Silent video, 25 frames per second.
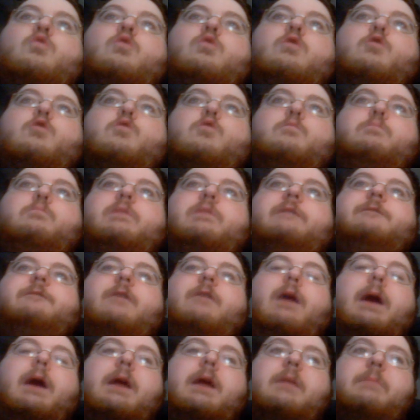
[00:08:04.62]
before I
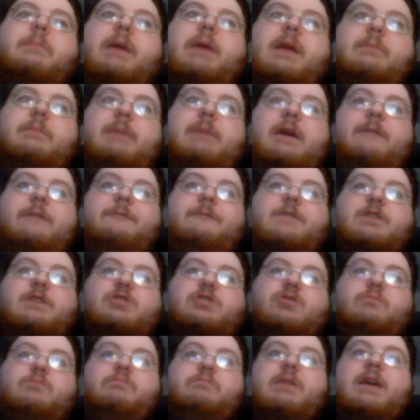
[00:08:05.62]
can make my official
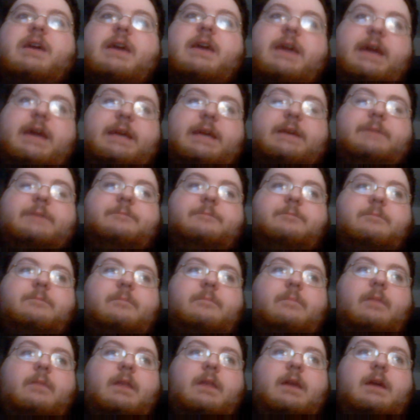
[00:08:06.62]
pick,
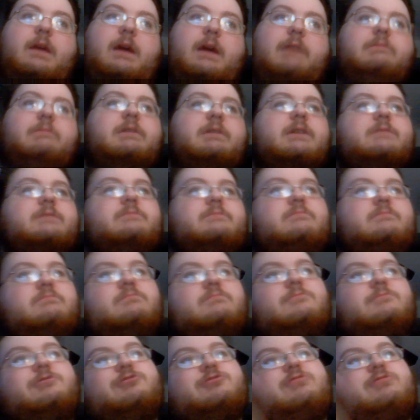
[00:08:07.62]
I'm going to
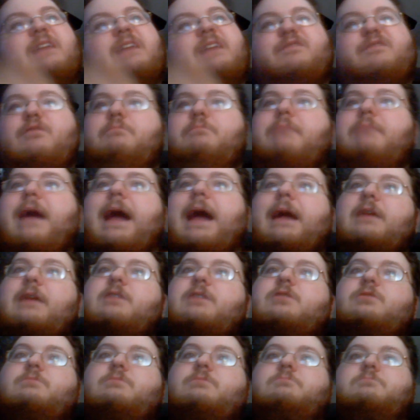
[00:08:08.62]
travel back.
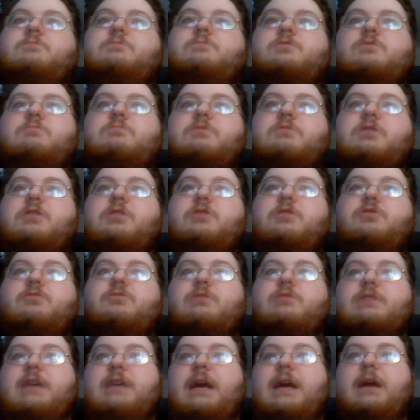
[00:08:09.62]
So we're going to do a
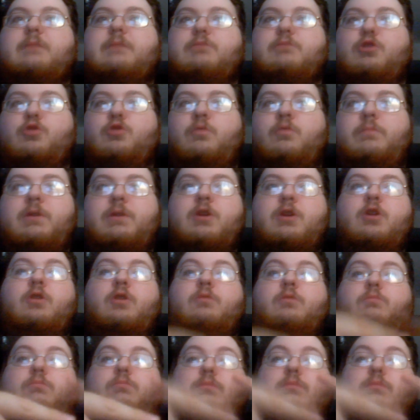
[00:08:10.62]
time loop. Boop,